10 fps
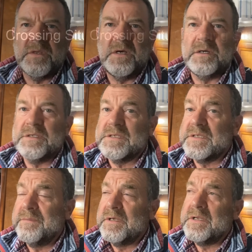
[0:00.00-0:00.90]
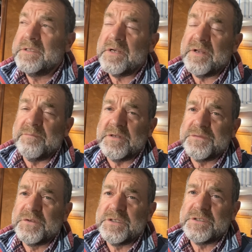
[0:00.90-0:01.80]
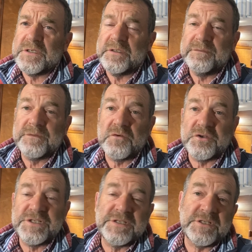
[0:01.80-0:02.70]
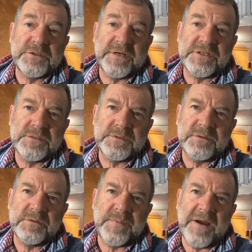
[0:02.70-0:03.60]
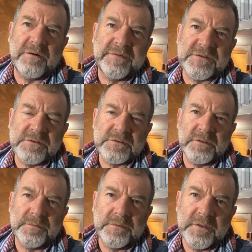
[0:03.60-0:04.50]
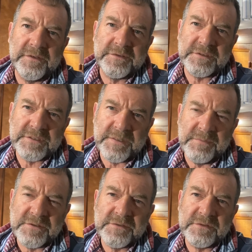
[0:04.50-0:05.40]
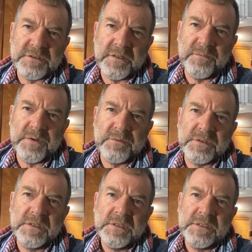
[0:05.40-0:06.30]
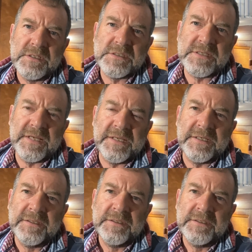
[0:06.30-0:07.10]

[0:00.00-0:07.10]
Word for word: I similarly don't have much footage of crossing situations between power vessels. As I say, most of the time we were sailing.